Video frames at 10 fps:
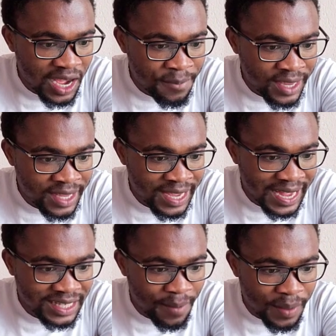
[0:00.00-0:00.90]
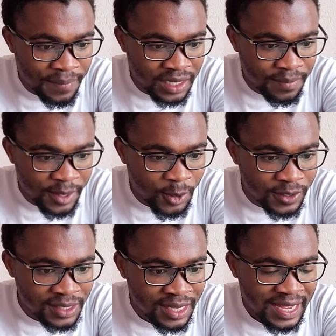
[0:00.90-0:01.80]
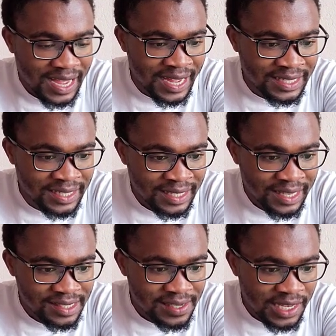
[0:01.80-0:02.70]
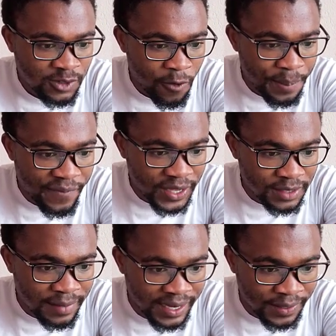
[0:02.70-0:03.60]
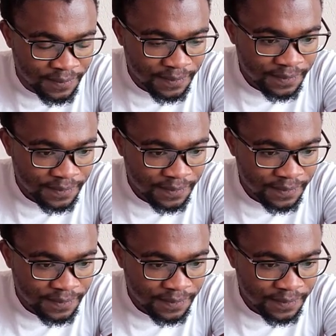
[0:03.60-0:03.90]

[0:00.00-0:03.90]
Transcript: come here under payment methods and search for perfect money.